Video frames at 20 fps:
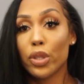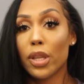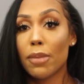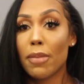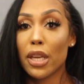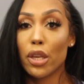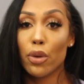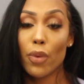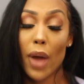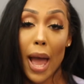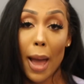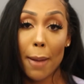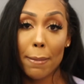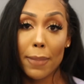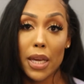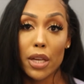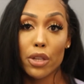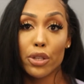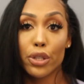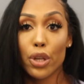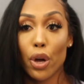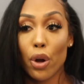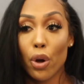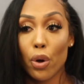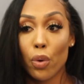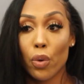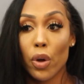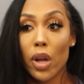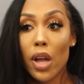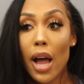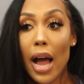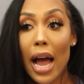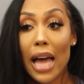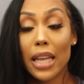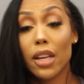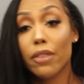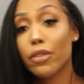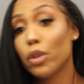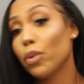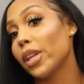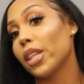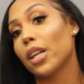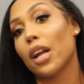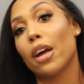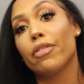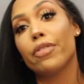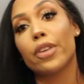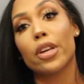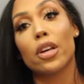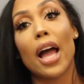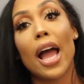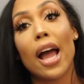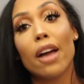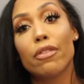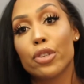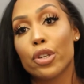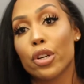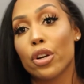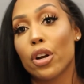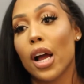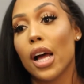They make you happy. So I love the way that I feel after.